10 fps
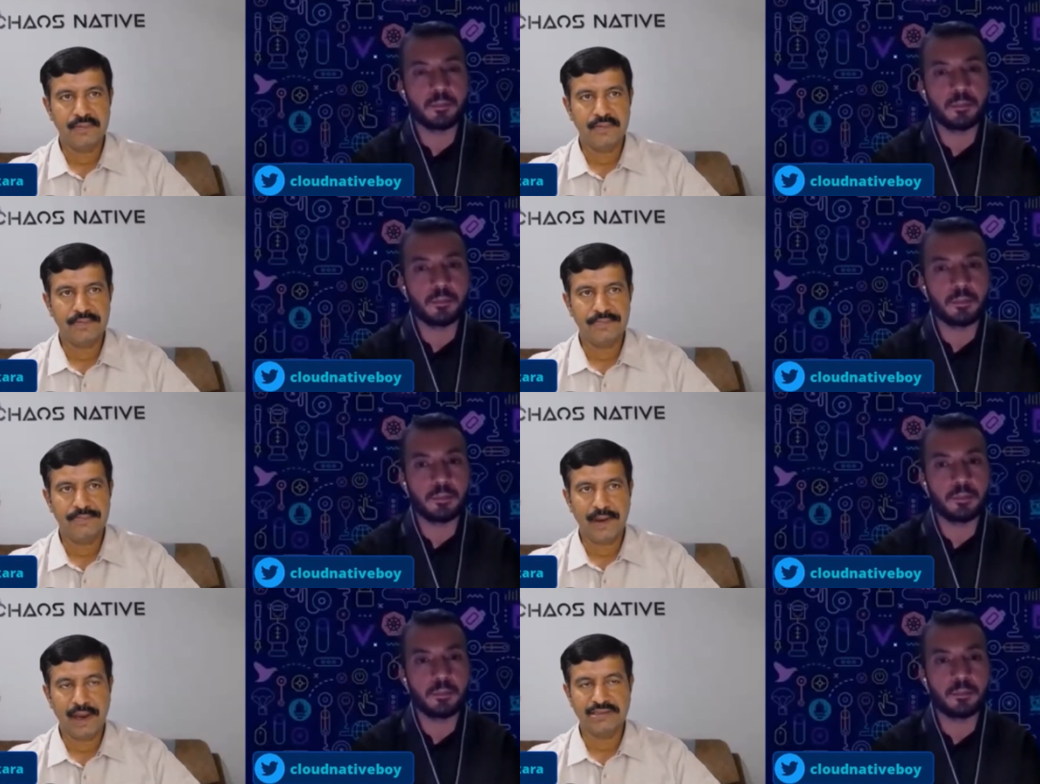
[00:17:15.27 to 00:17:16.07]

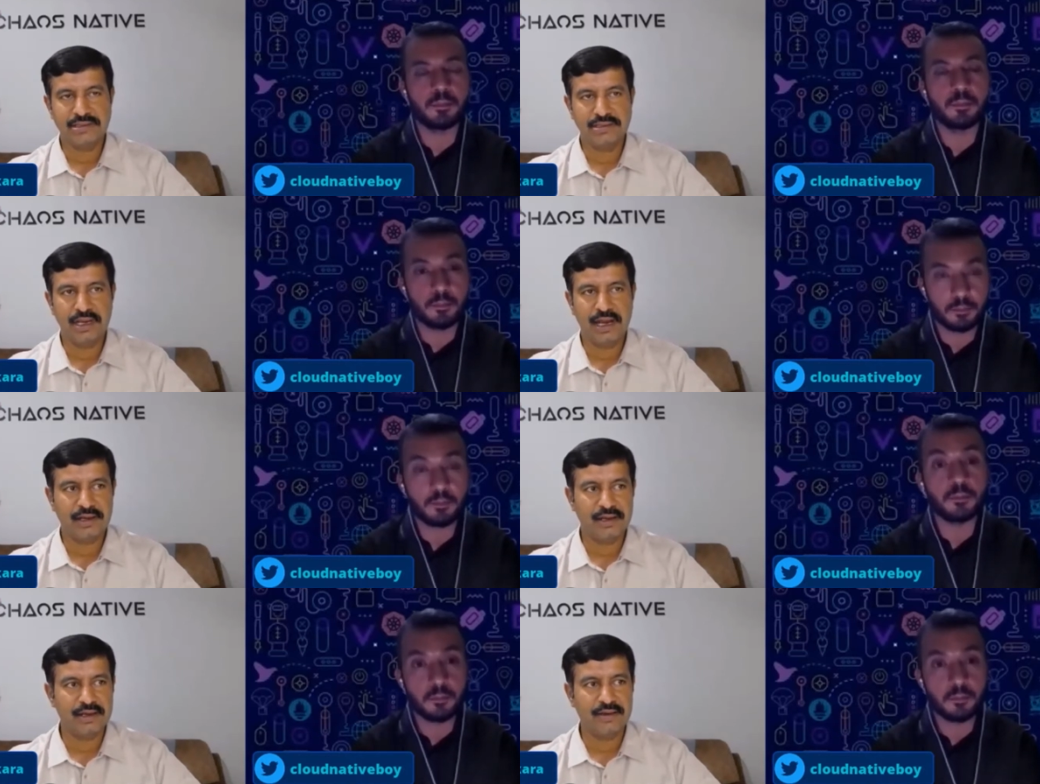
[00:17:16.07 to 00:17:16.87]
Speaker 1: passion that
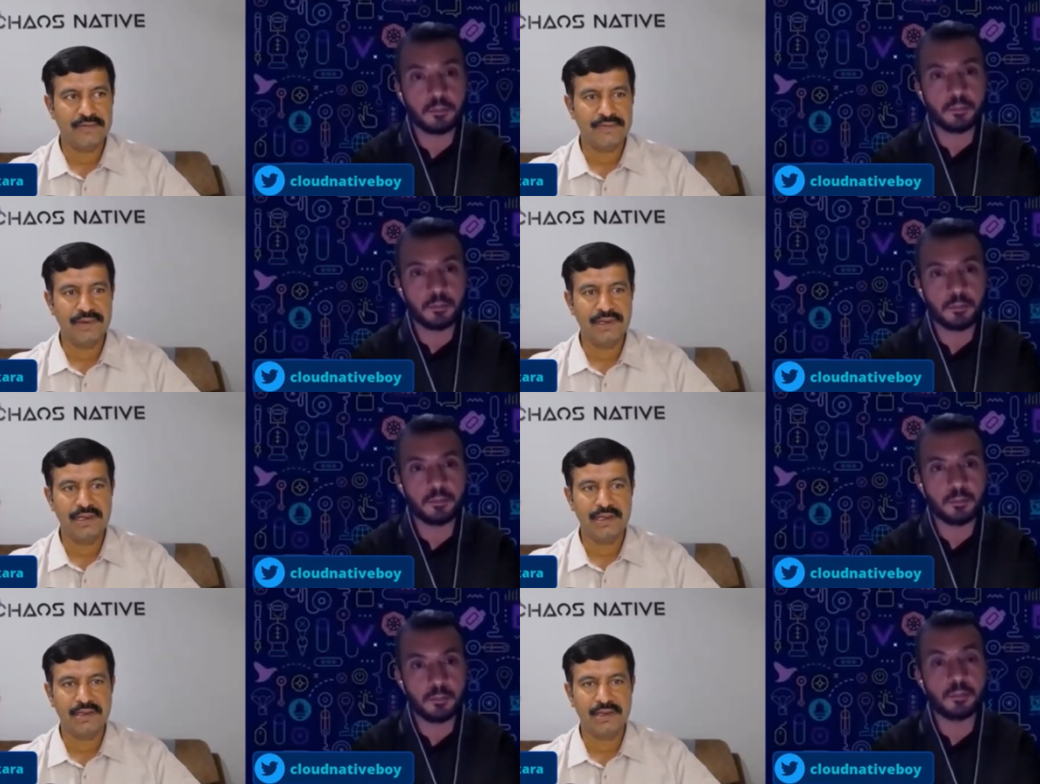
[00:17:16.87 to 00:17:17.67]
uh,
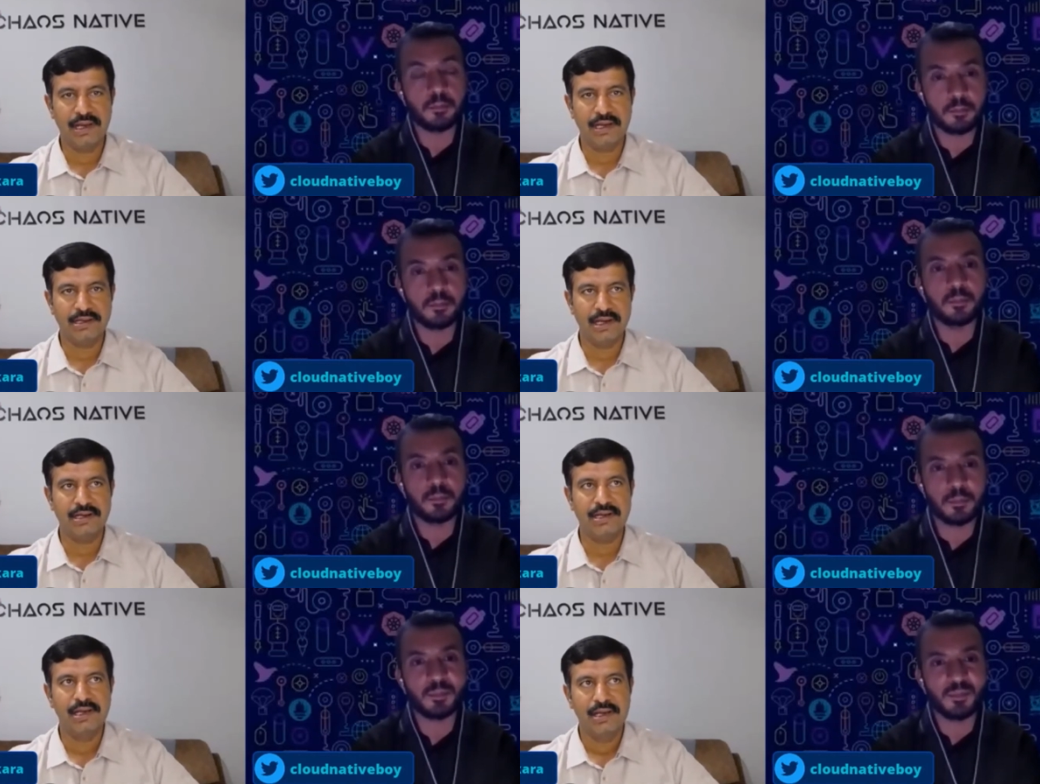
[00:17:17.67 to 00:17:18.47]
we
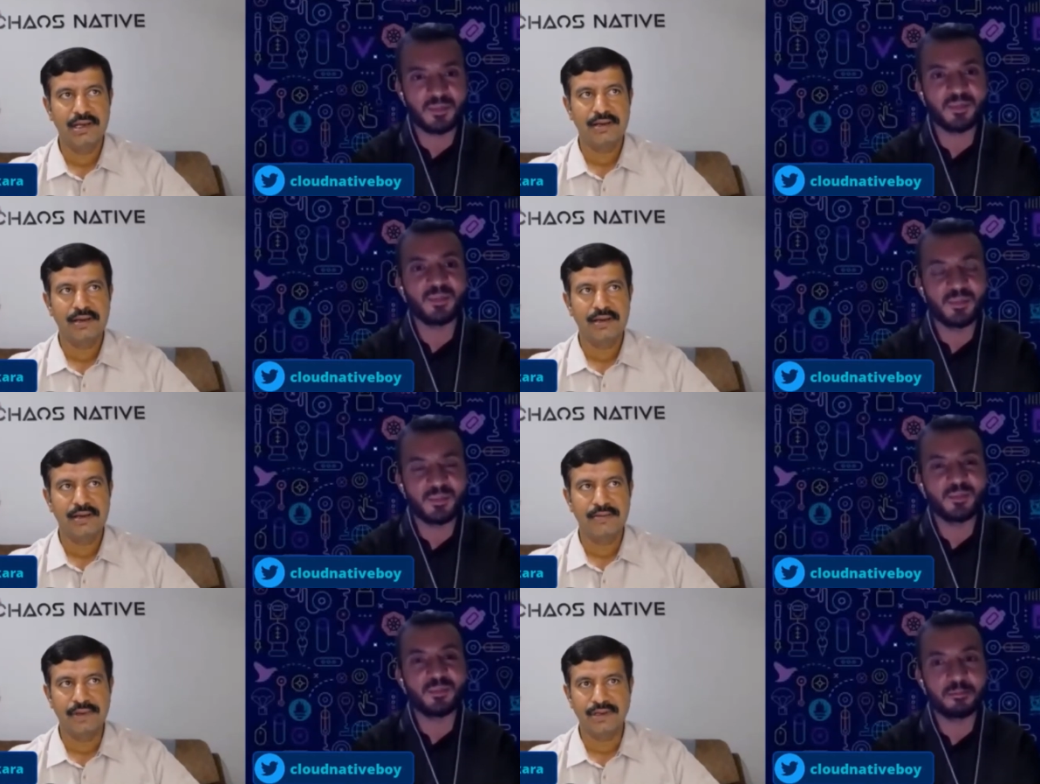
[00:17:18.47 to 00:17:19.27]
created
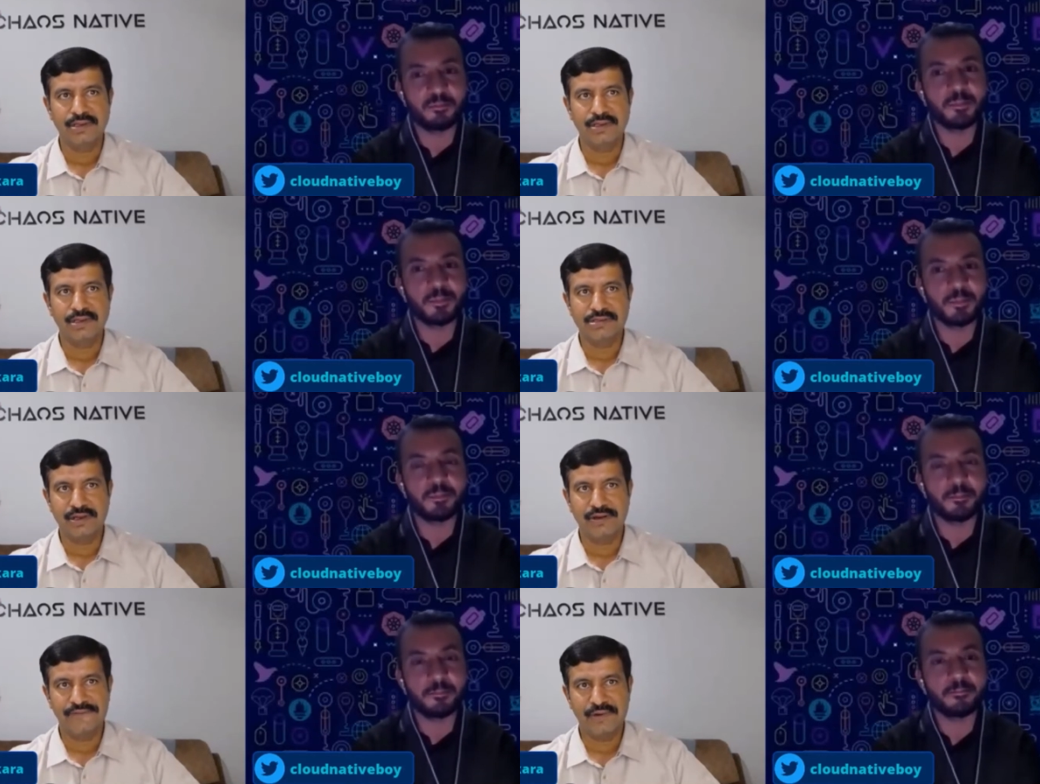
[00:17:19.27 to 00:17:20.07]
because of
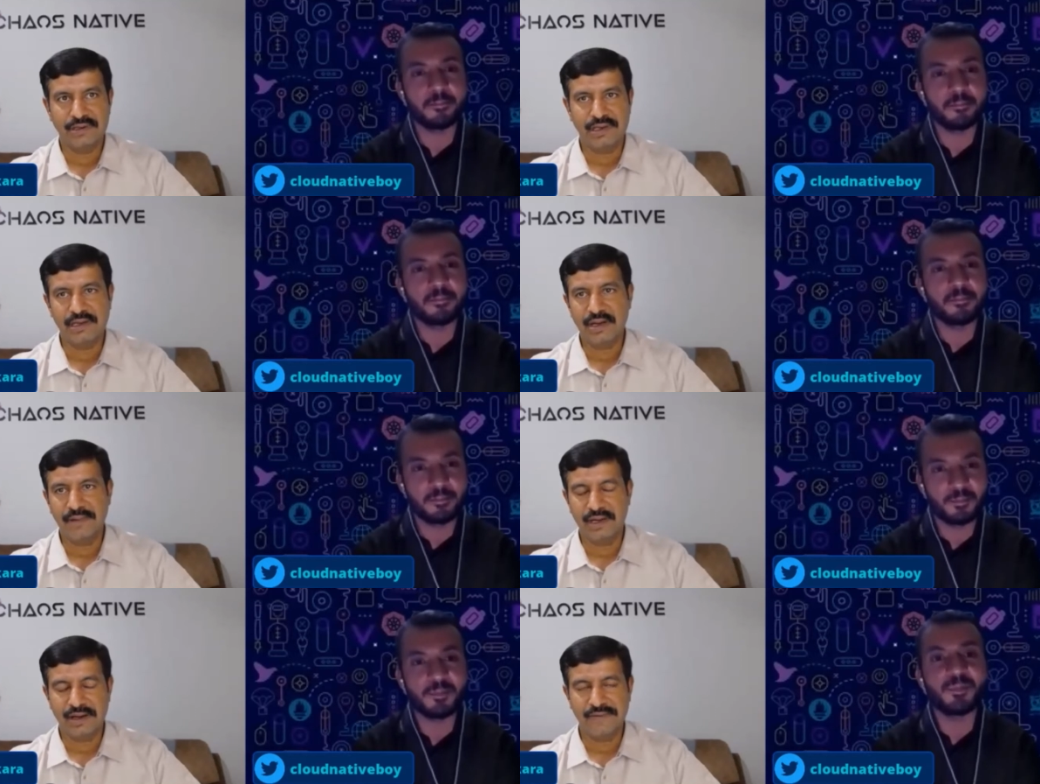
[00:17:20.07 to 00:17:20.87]
uh, the incoming
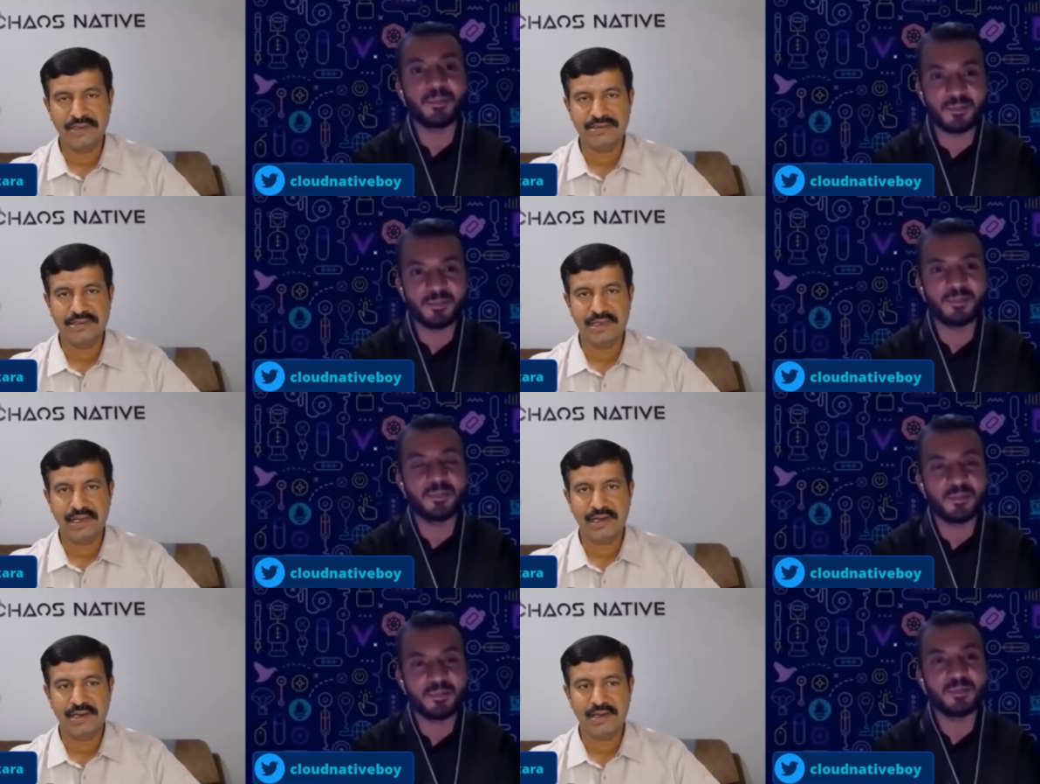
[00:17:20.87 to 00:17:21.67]
request
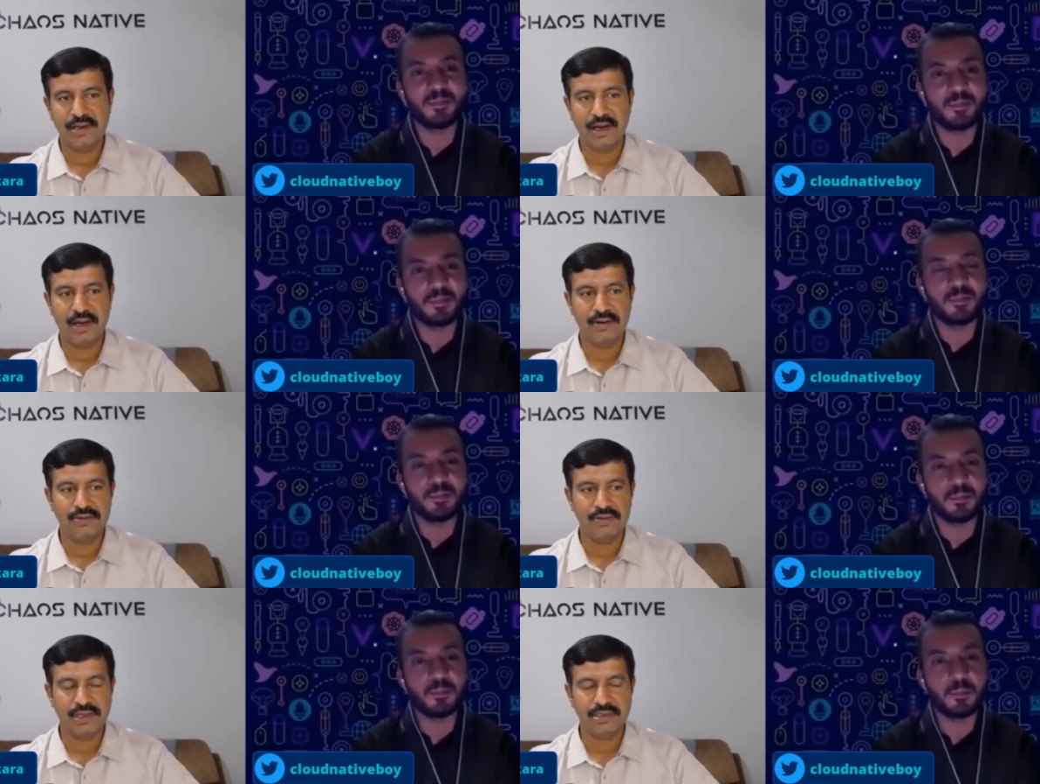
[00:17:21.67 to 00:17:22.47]
and uh,
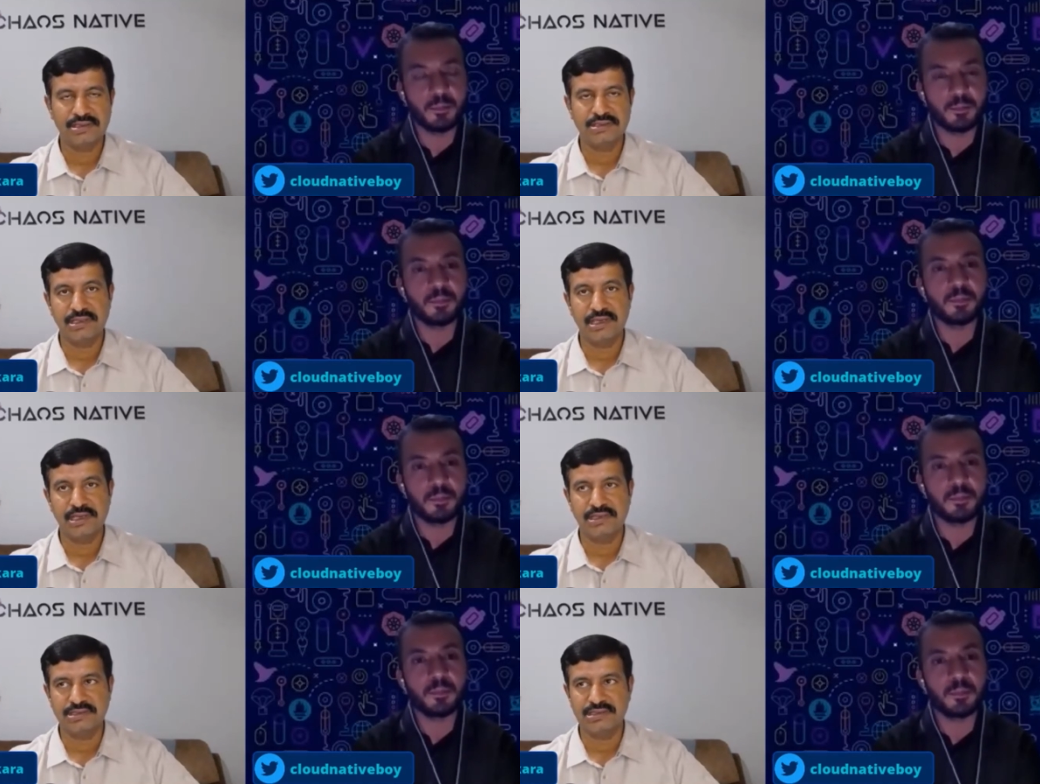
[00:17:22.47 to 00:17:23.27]
how chaos
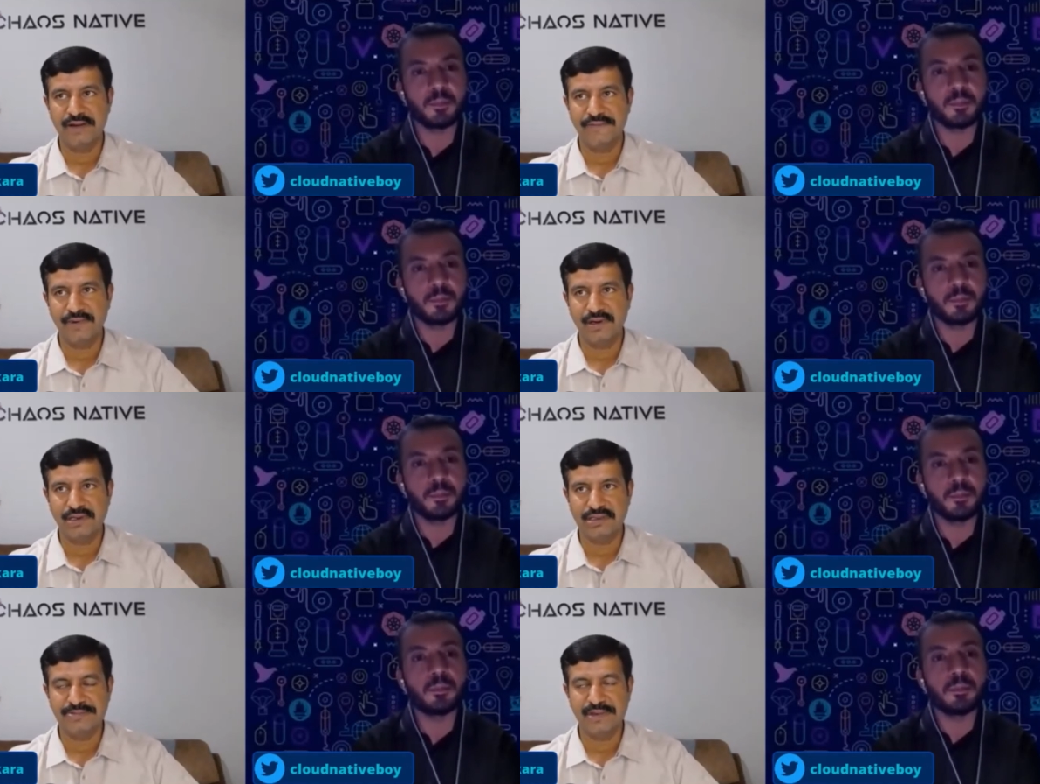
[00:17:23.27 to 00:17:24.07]
engineering itself
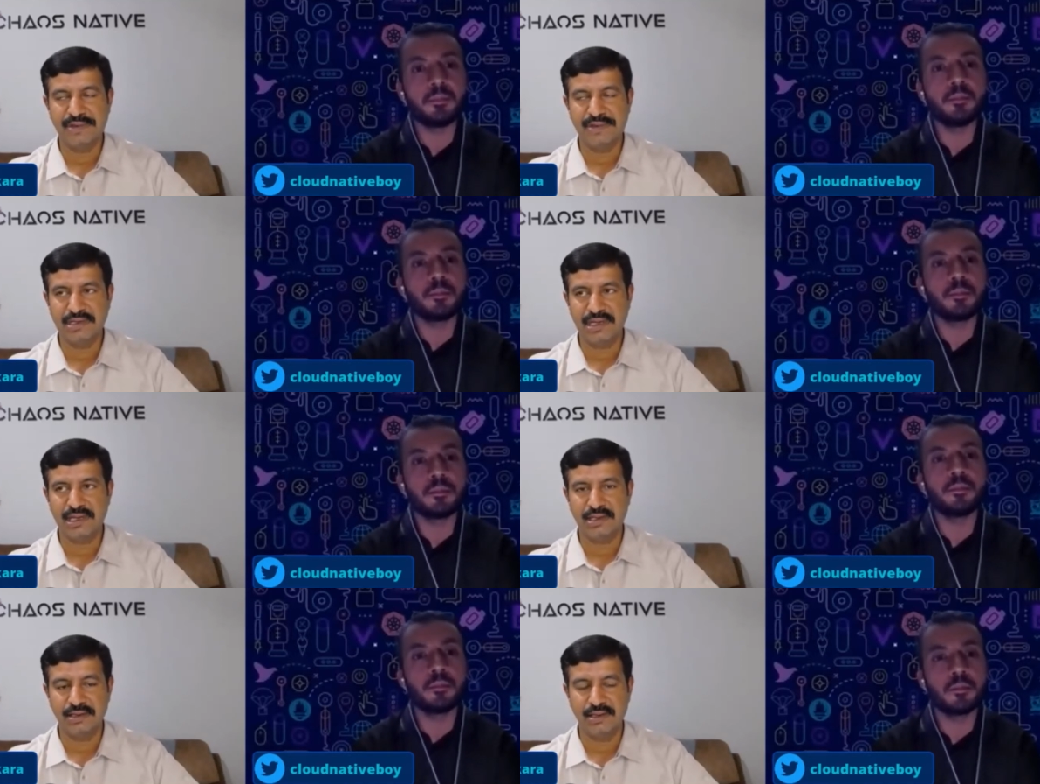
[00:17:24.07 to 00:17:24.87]
is being
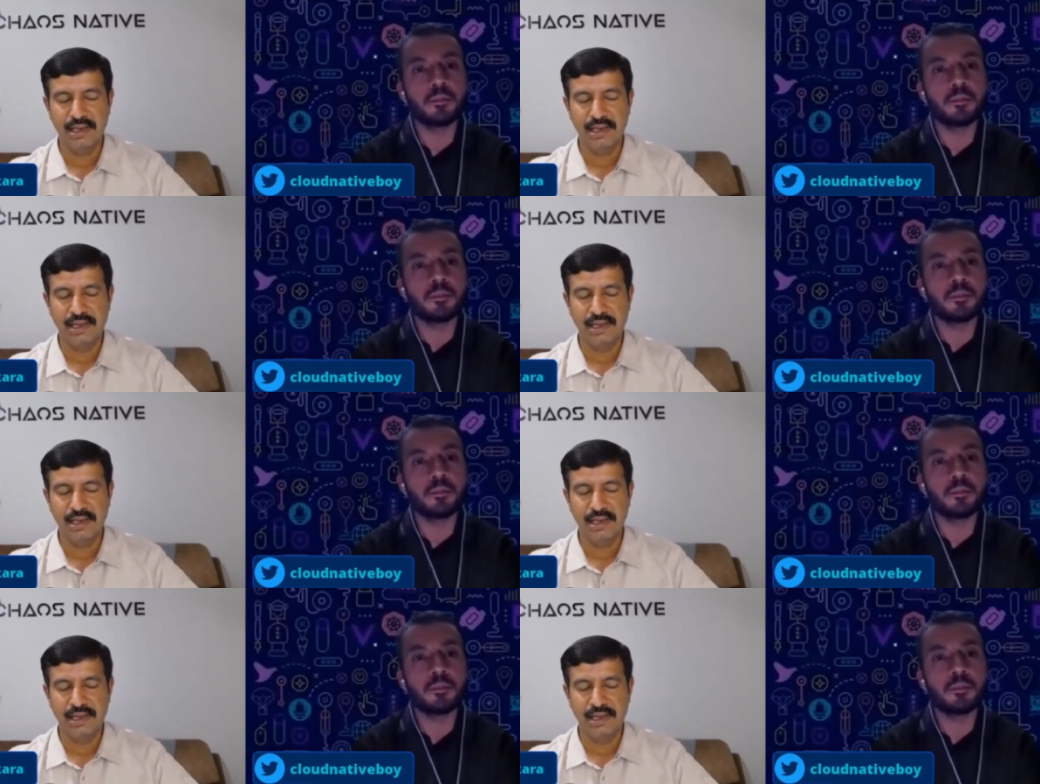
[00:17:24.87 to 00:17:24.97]
taken.